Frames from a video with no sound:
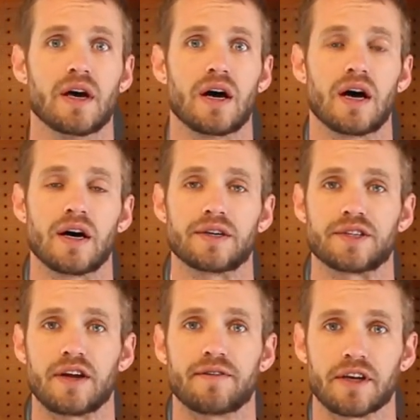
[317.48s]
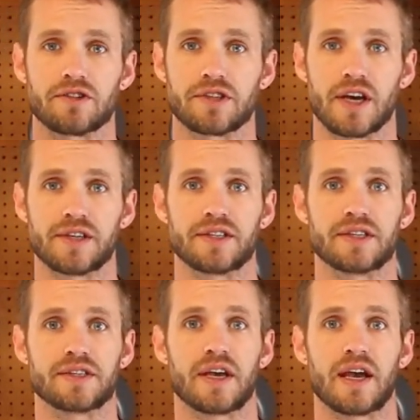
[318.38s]
uh, a set of
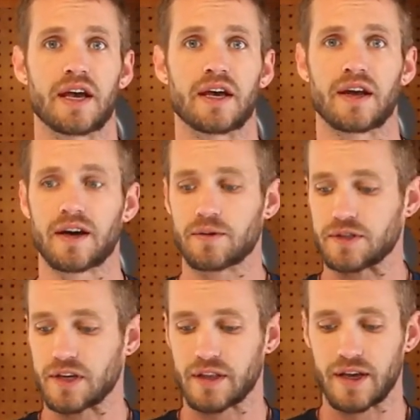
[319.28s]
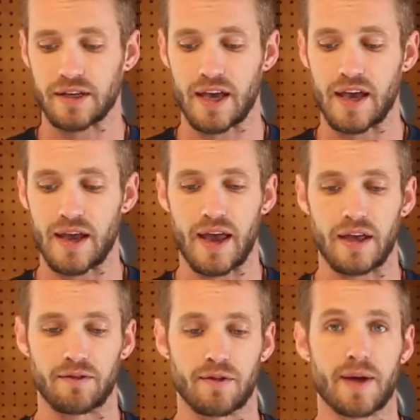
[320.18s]
exercises and I was on like
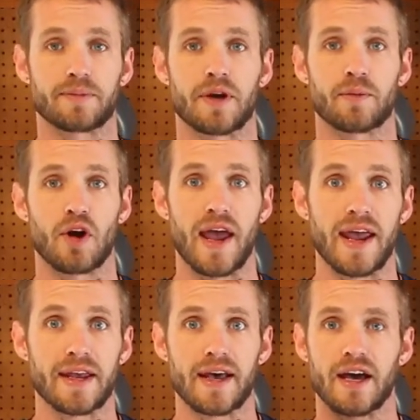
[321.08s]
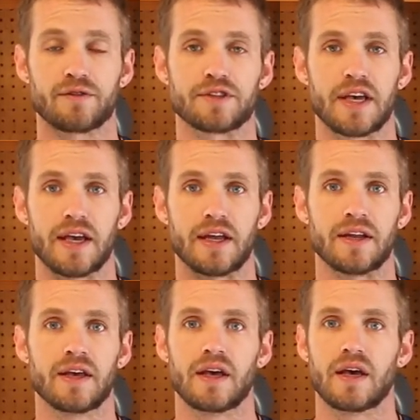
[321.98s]
rep number eight out of
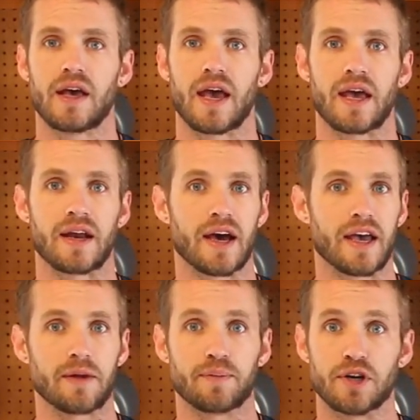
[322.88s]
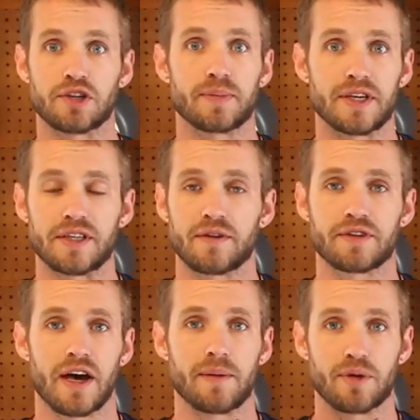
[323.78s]
10 and I had pushed myself to
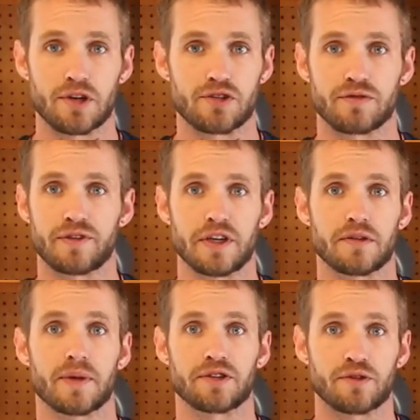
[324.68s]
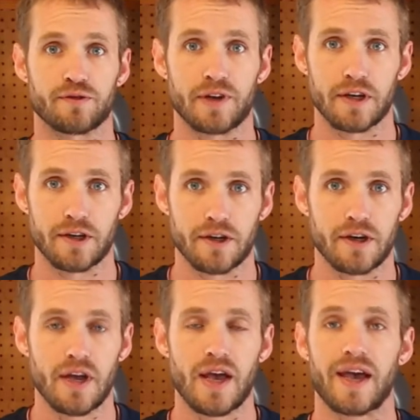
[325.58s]
hypertrophy or muscle failure
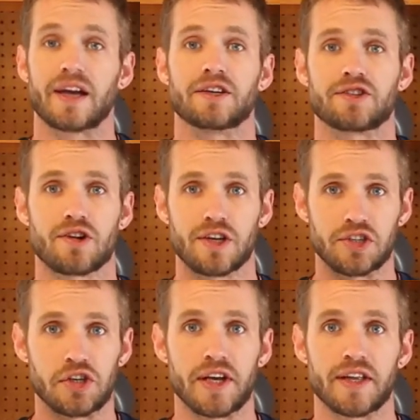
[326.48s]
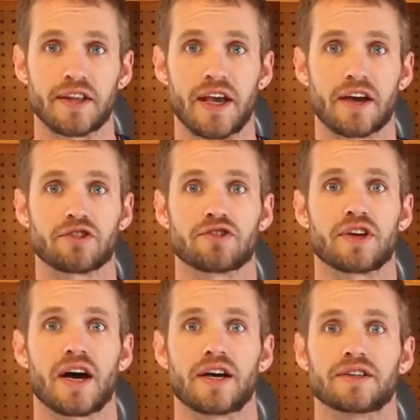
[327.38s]
and I started cheating the
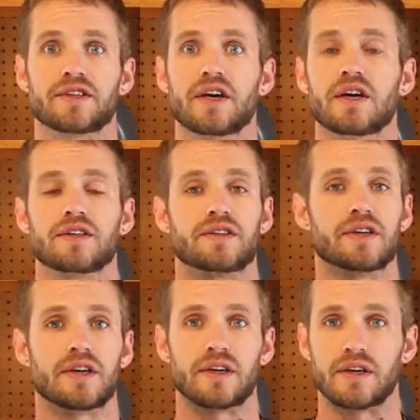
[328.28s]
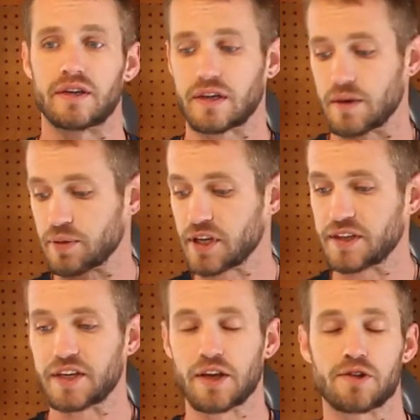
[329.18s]
exercise to complete
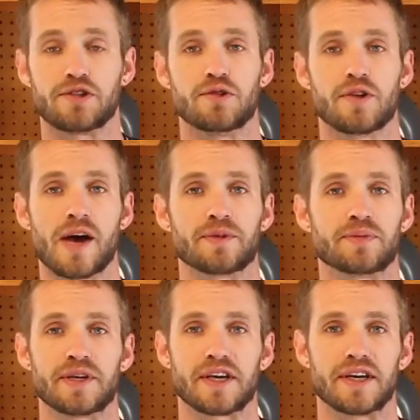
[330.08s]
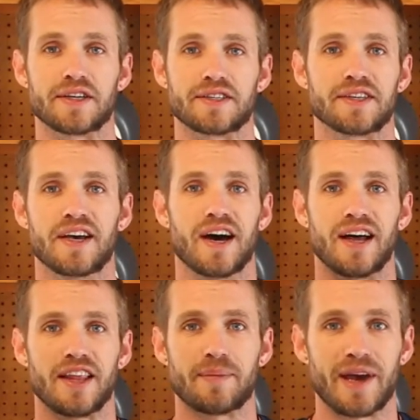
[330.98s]
the other two reps because I
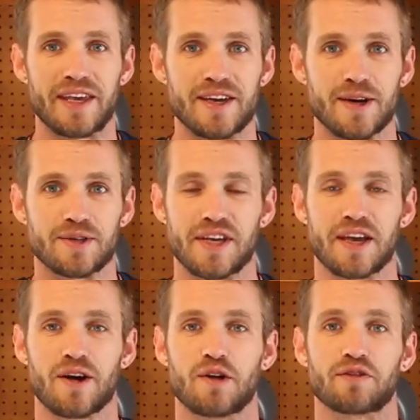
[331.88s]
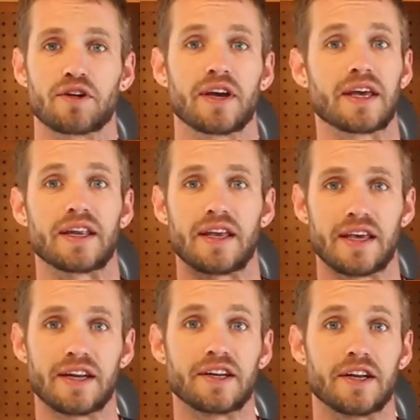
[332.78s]
let my ego take over and it
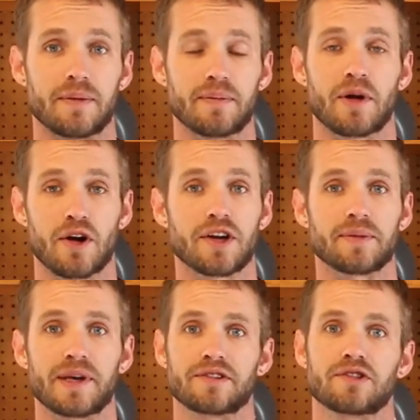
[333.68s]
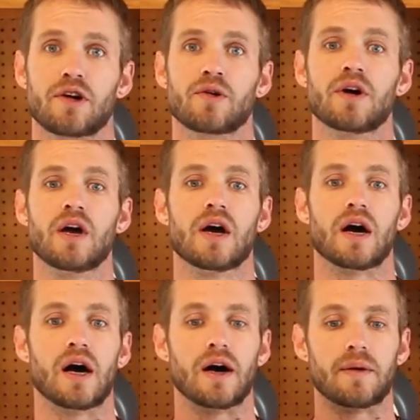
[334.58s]
ended up hurting me. So
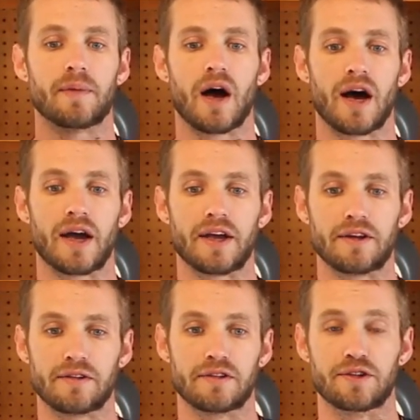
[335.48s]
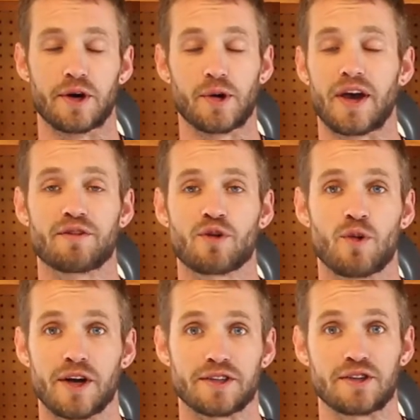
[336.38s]
um, I don't ever
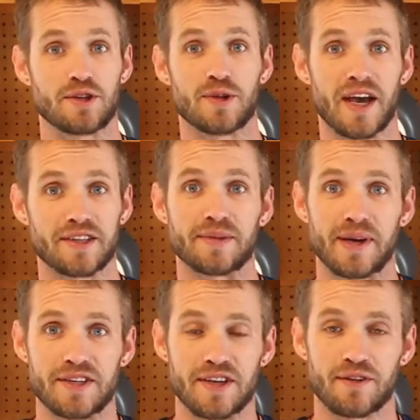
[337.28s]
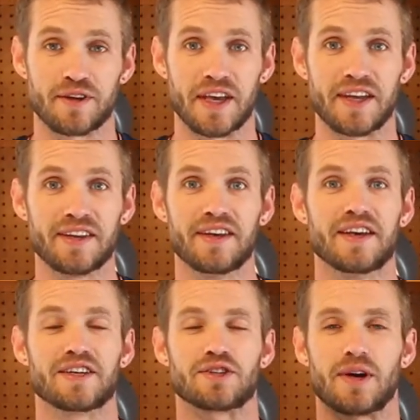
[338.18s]
want to do that to myself again.
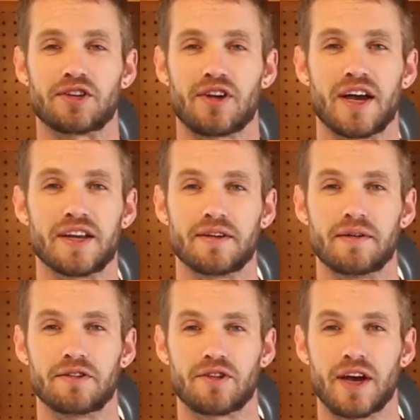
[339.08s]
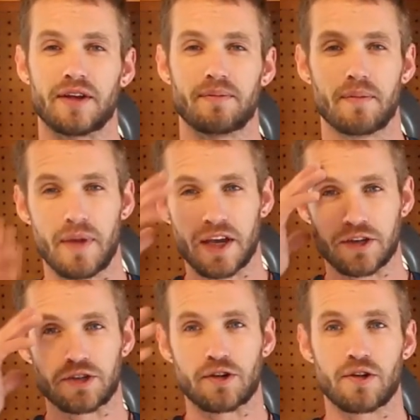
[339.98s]
So I try and try and make
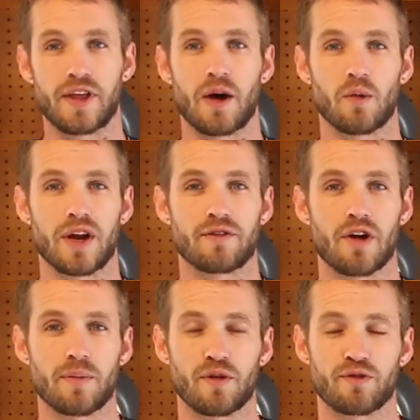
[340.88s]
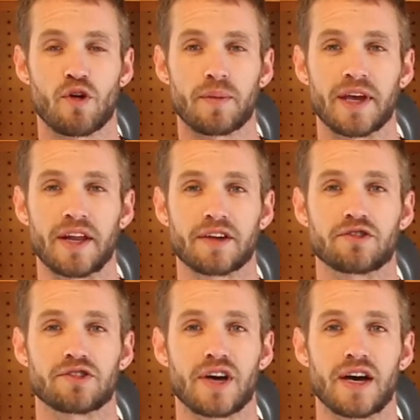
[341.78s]
sure that whenever I'm performing an
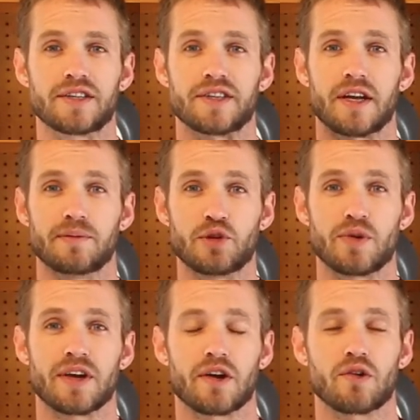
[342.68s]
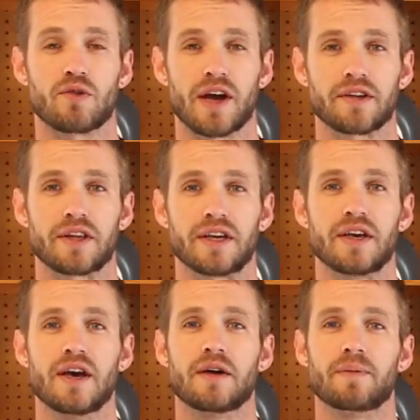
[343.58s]
exercise that I'm doing it correctly,
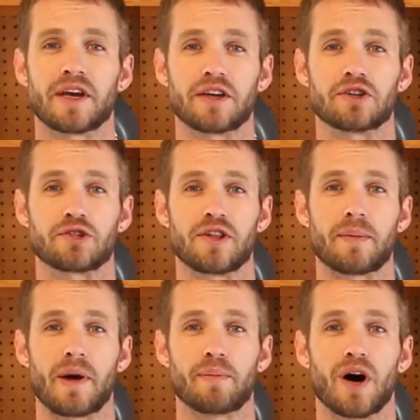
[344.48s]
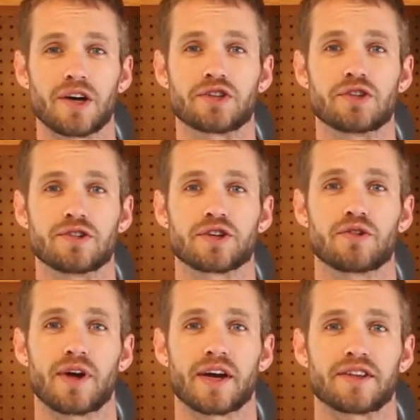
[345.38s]
making sure that my posture is
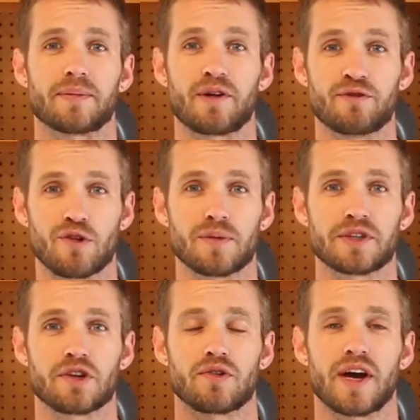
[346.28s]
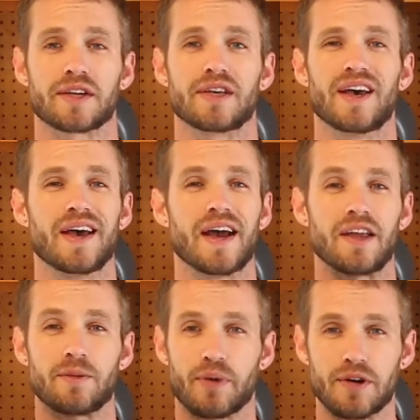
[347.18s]
correct, that my form is correct.
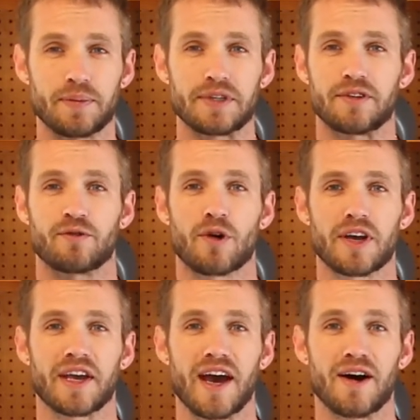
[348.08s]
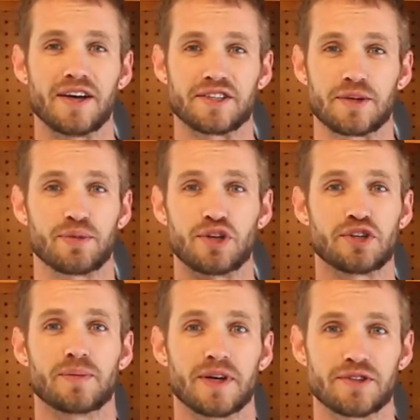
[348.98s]
And the purpose of working out is to push
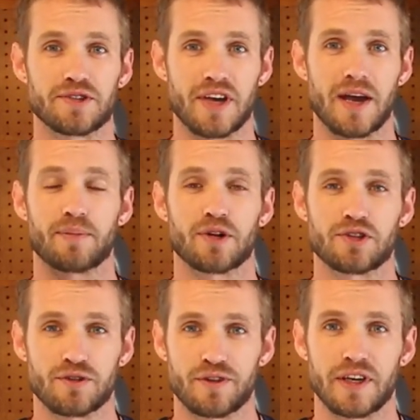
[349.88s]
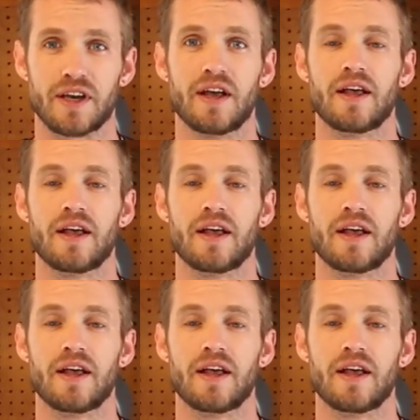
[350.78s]
your muscles to hypertrophy.